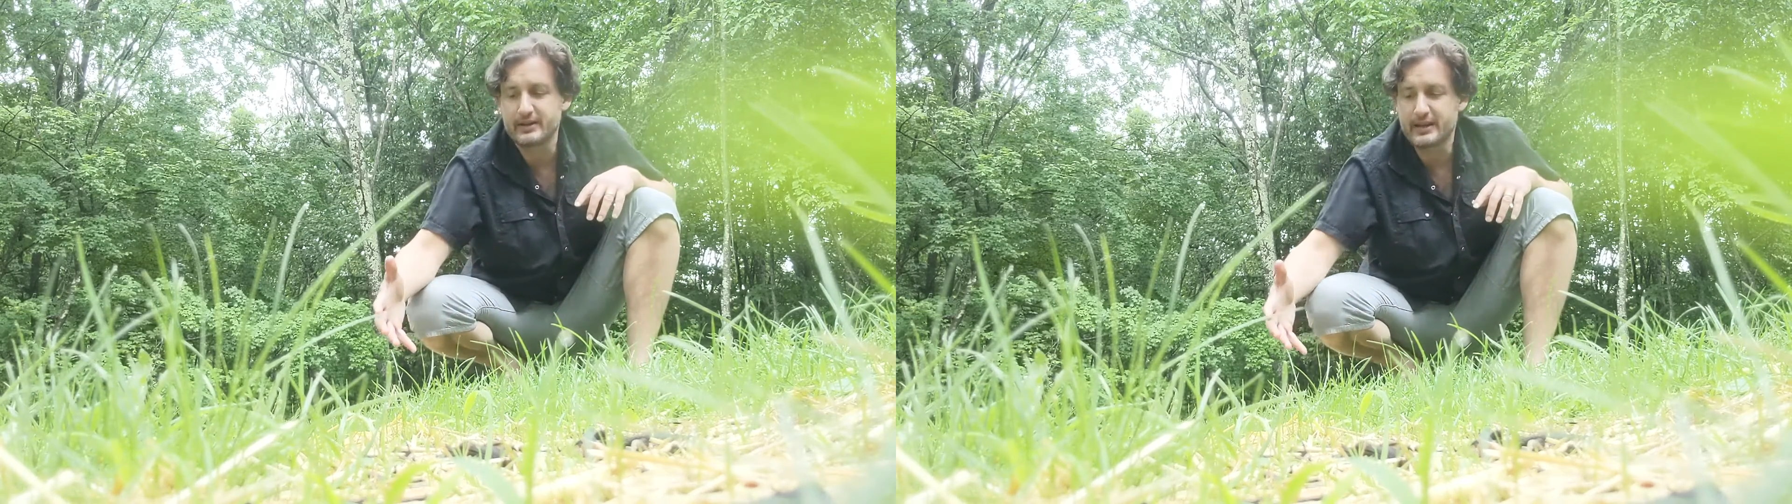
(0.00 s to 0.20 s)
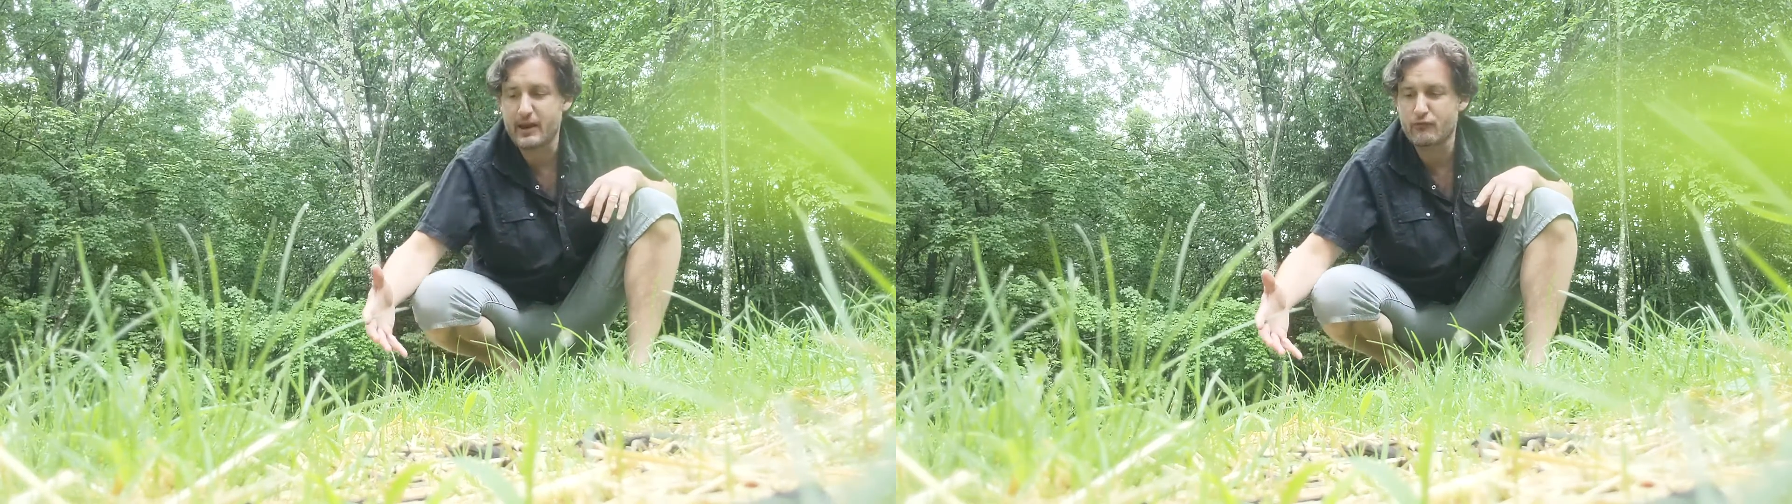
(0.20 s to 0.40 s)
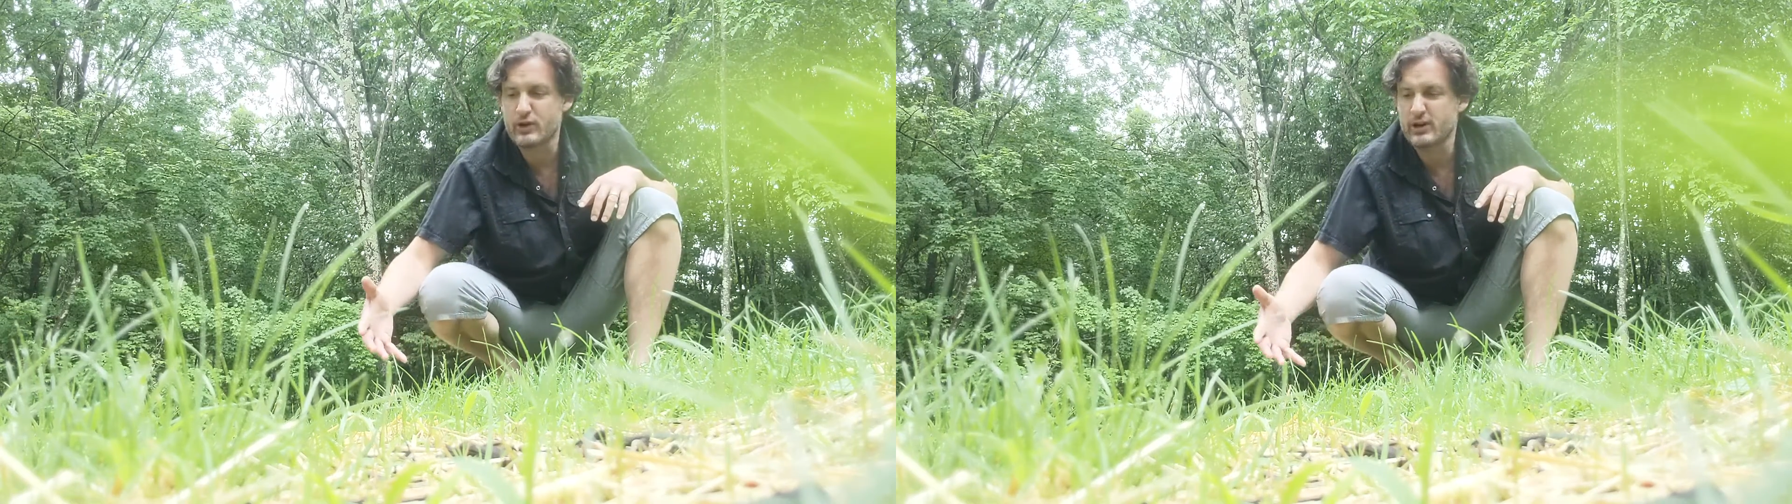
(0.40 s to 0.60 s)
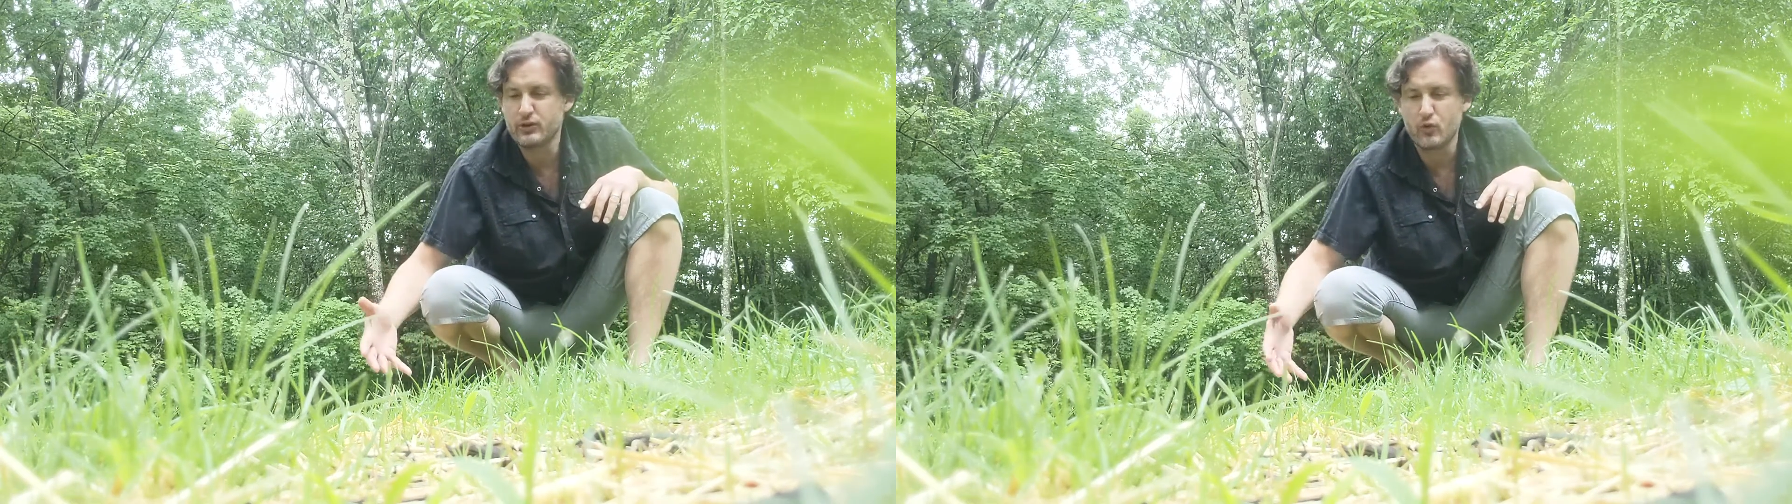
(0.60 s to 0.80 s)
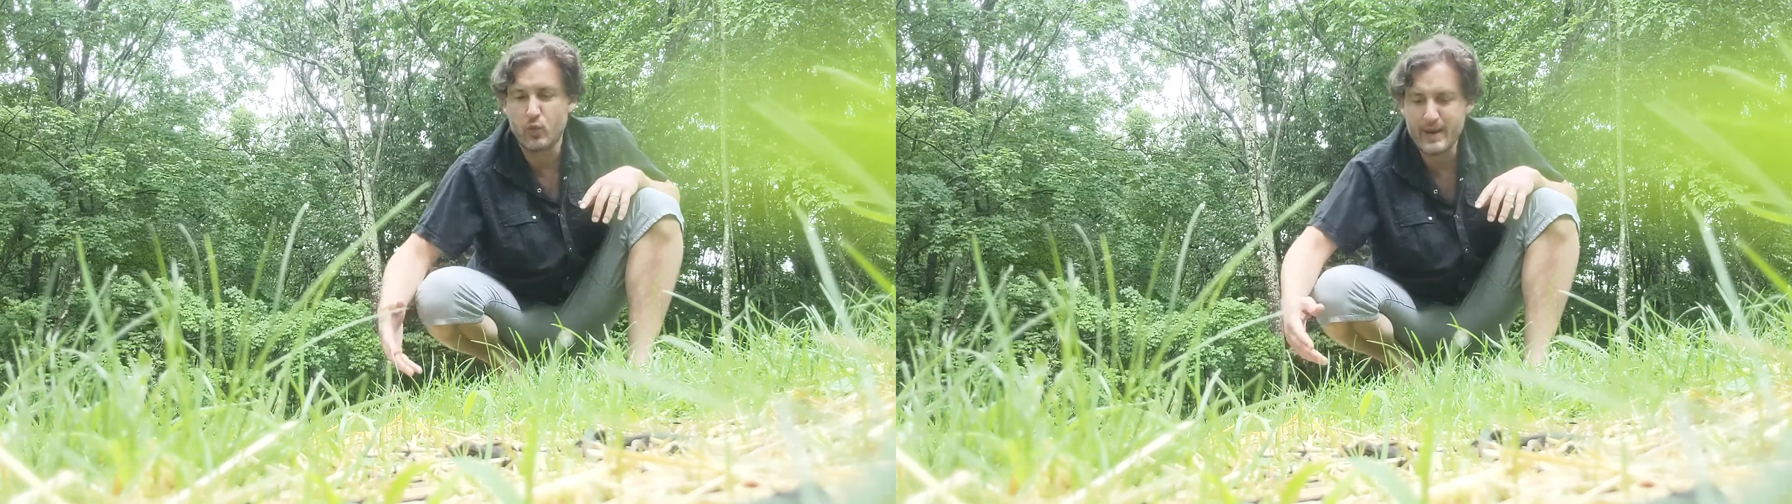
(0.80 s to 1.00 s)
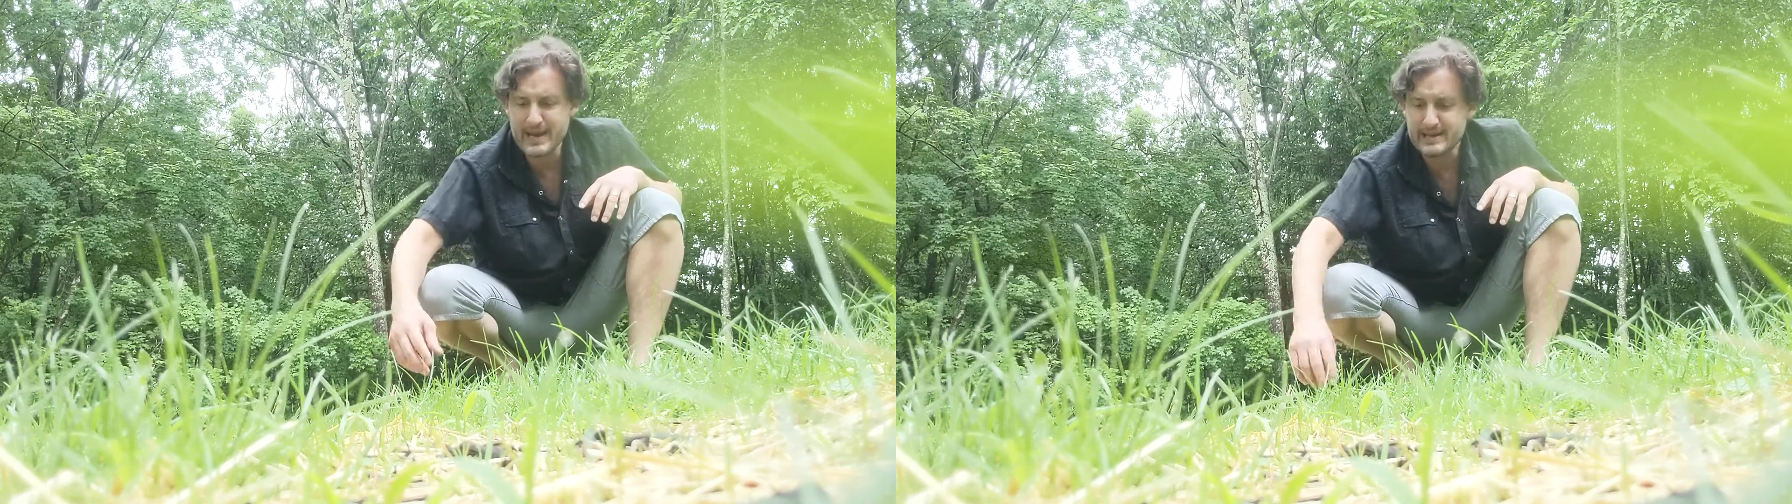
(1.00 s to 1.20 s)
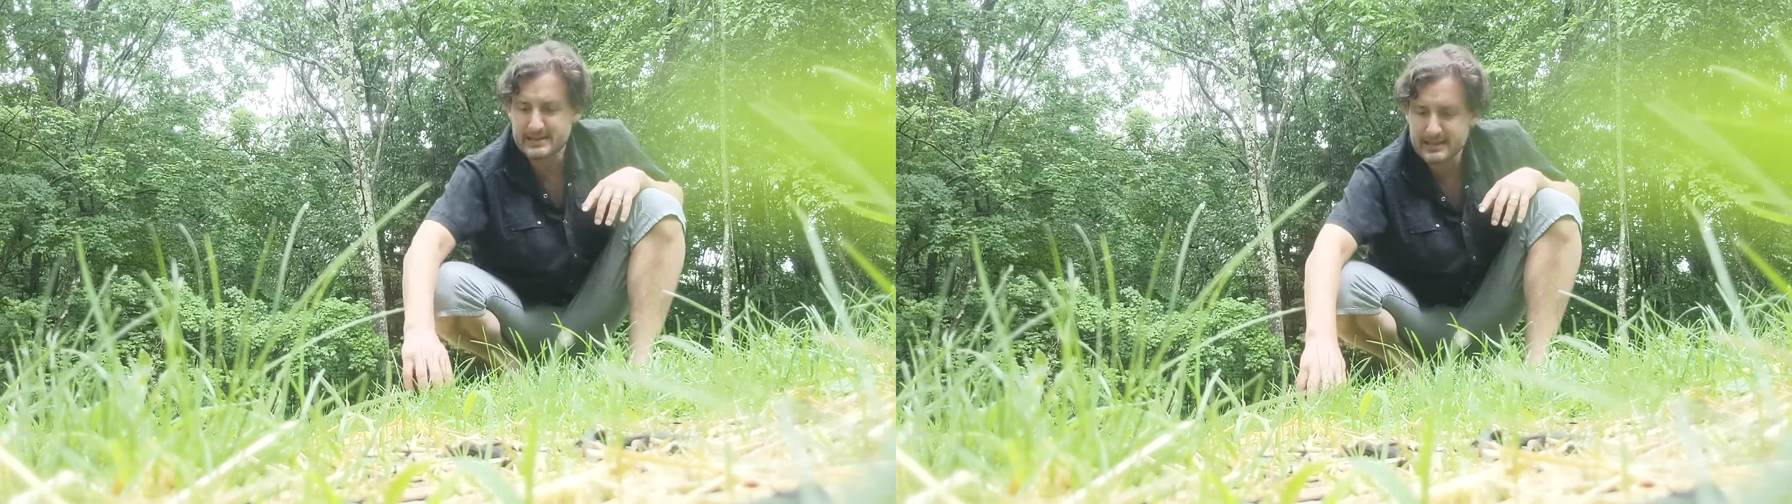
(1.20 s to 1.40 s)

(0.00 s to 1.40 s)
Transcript: get rid of the weeds.